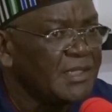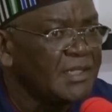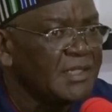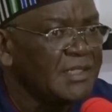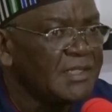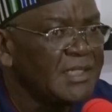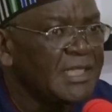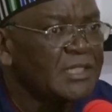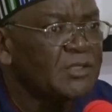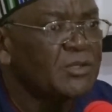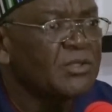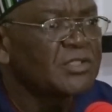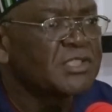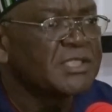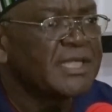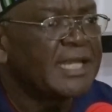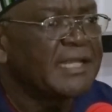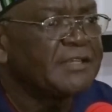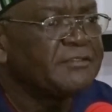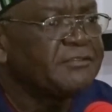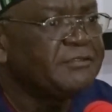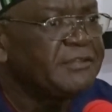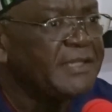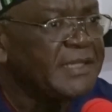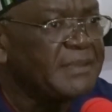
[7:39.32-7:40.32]
Let us
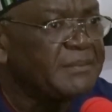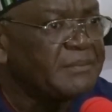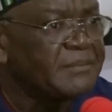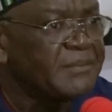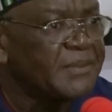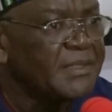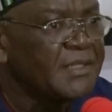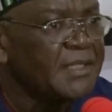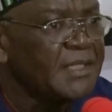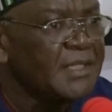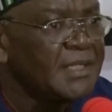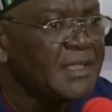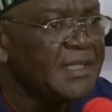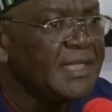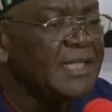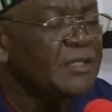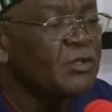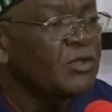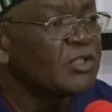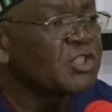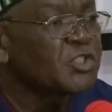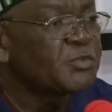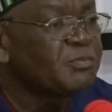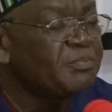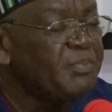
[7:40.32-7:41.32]
stand firm. Let
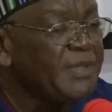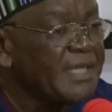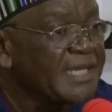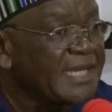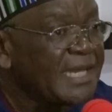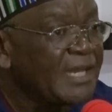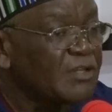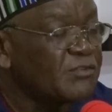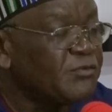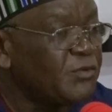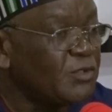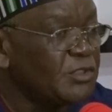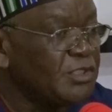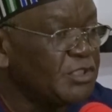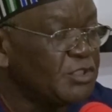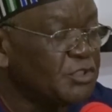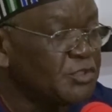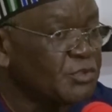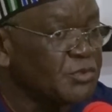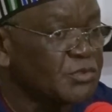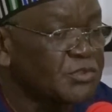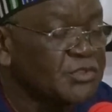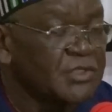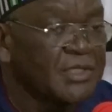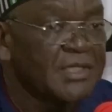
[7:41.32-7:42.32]
us speak out for the
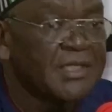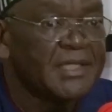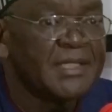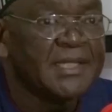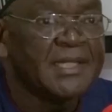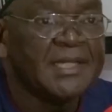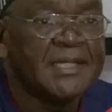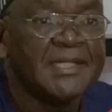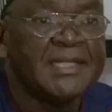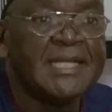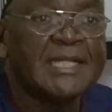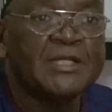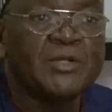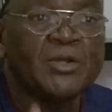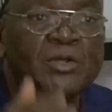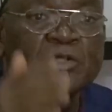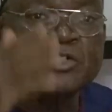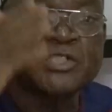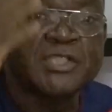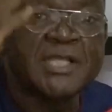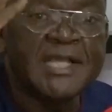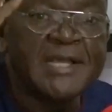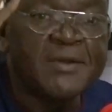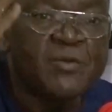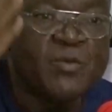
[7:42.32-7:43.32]
truth. Let
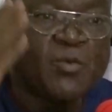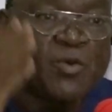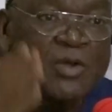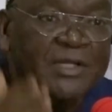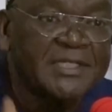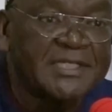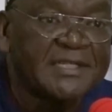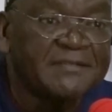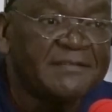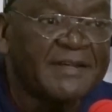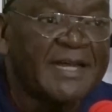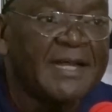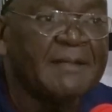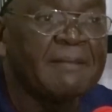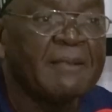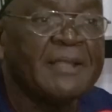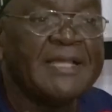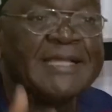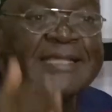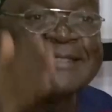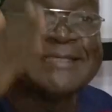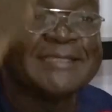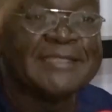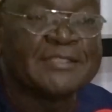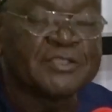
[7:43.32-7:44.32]
us say whatever
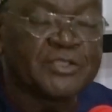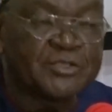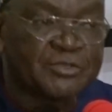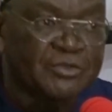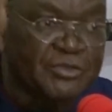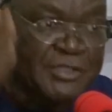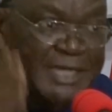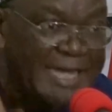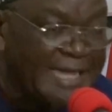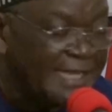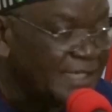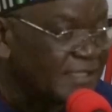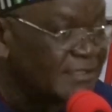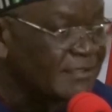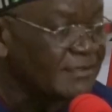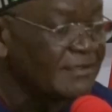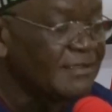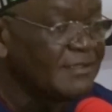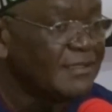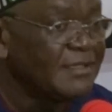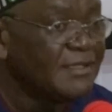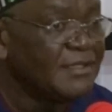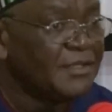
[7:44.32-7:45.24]
it is right.